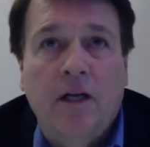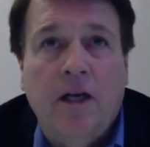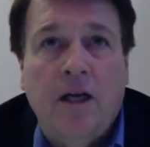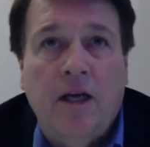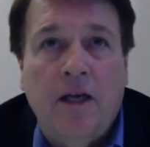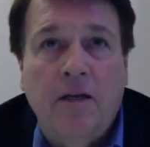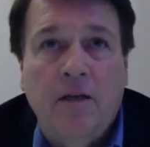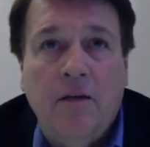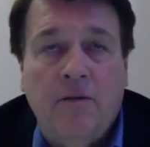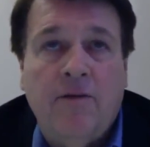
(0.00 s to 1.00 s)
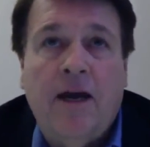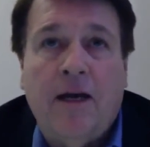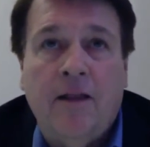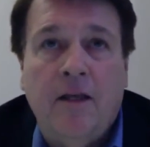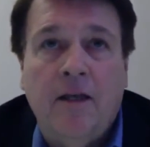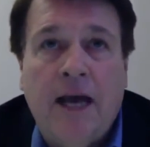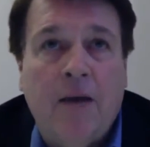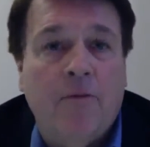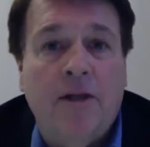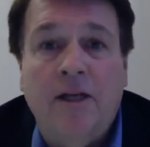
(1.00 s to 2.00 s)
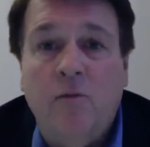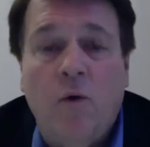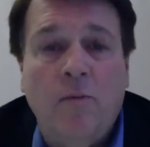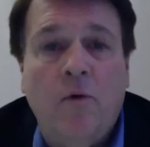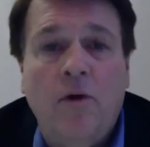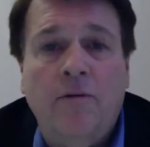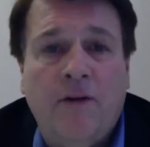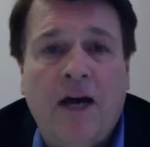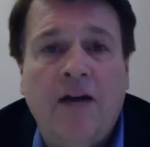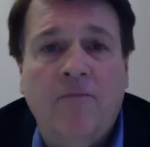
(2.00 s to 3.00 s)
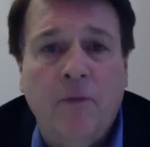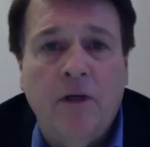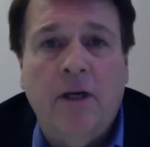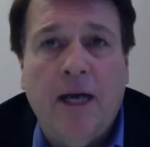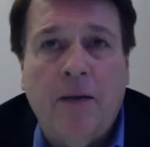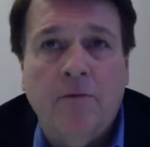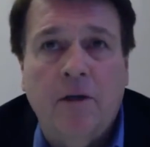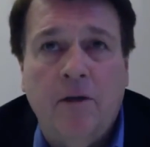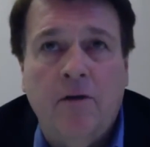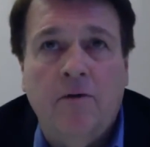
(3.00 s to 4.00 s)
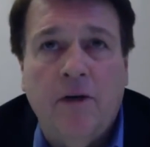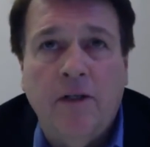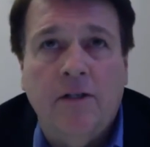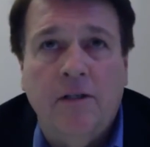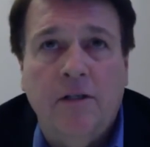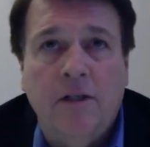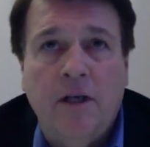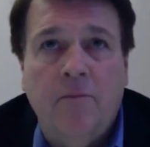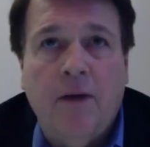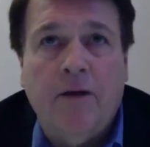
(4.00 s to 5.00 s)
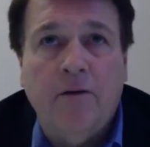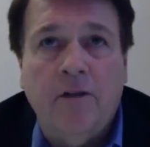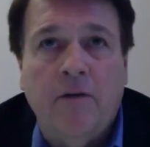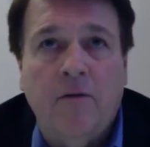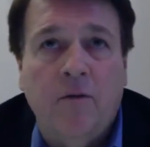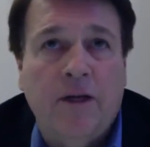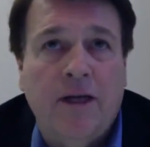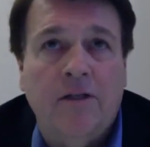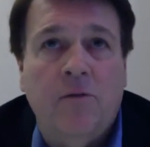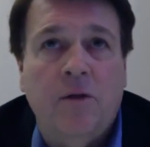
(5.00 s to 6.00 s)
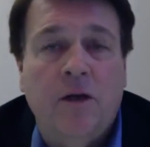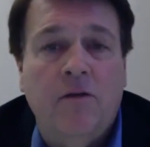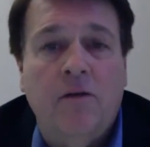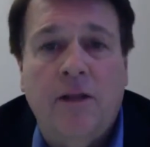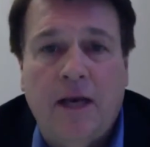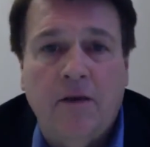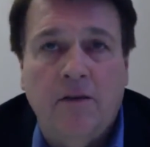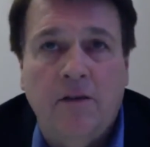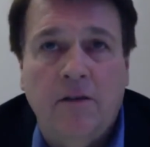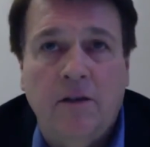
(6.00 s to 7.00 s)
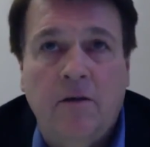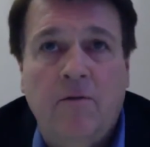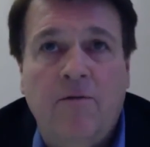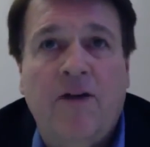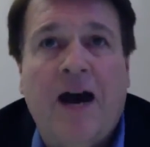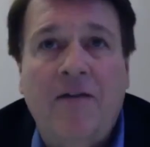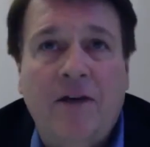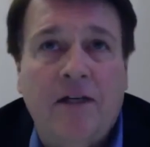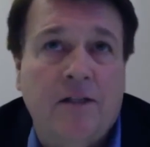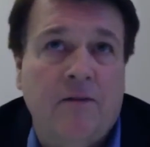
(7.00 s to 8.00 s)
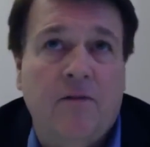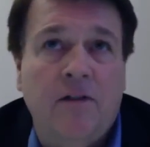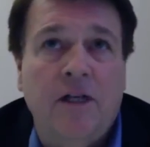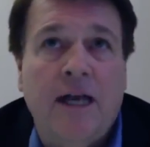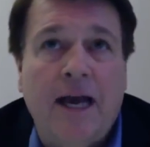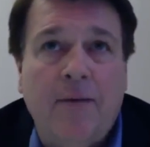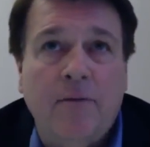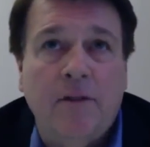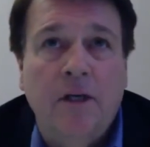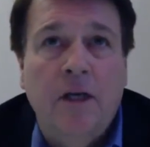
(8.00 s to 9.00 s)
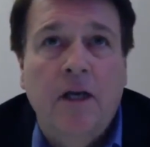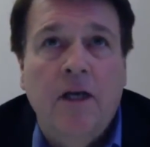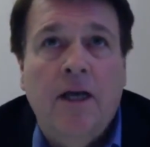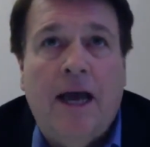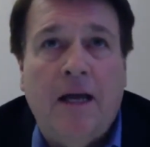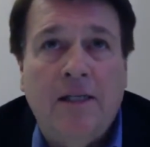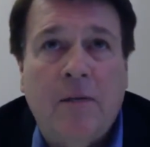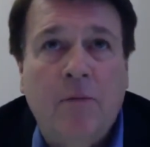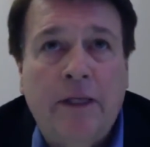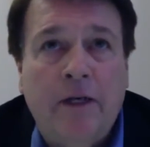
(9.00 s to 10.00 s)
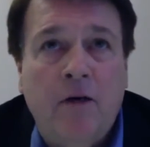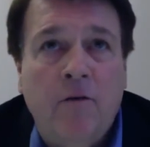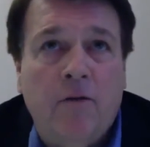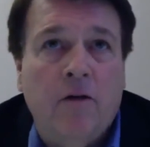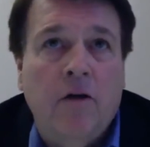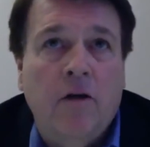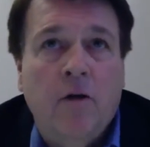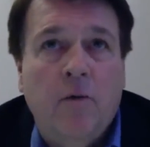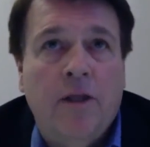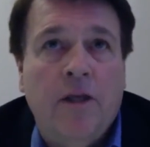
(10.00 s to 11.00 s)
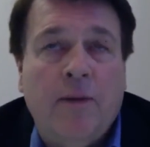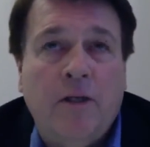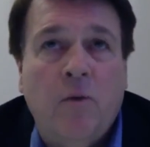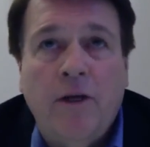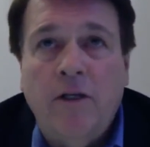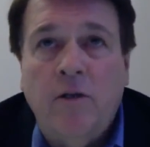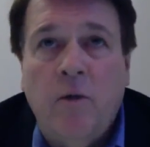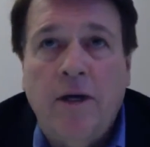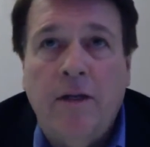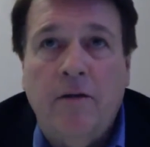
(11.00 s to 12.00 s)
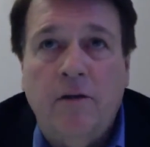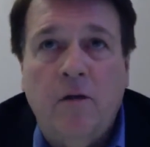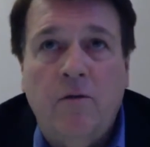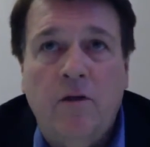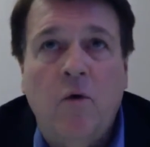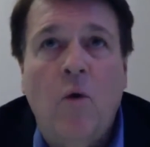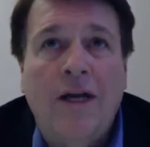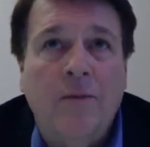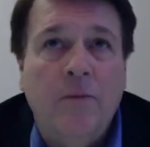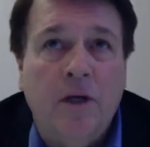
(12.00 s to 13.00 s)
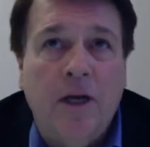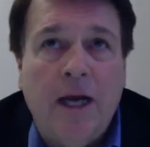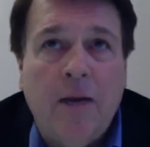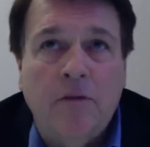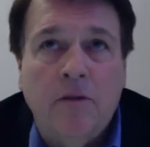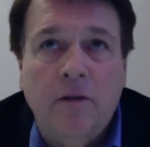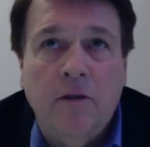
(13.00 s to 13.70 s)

And the fact that Apple has 1.5 million apps on their devices and Microsoft only has 300,000. So 5x difference in apps. How does that bleed over? We think by 2020, there's over 20 million apps